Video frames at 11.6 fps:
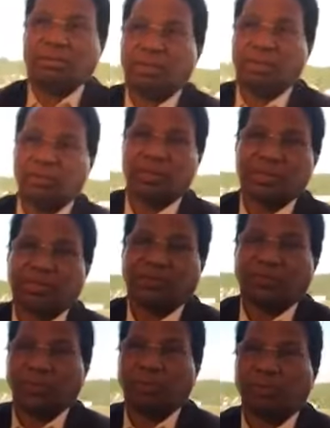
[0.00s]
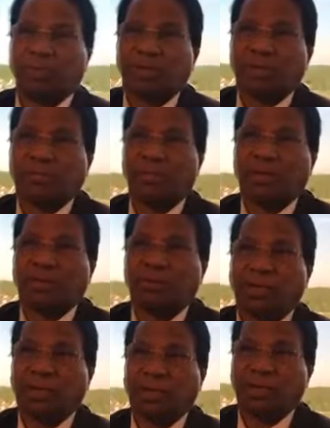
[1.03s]
thousands of kilometers away to
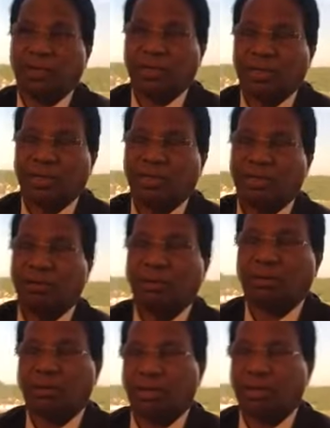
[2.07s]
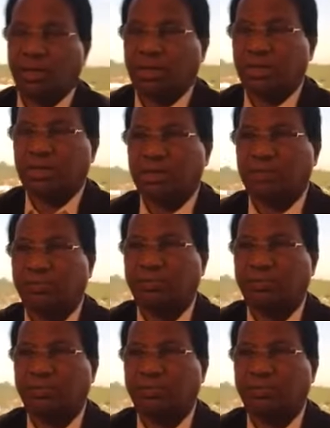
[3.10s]
a country or countries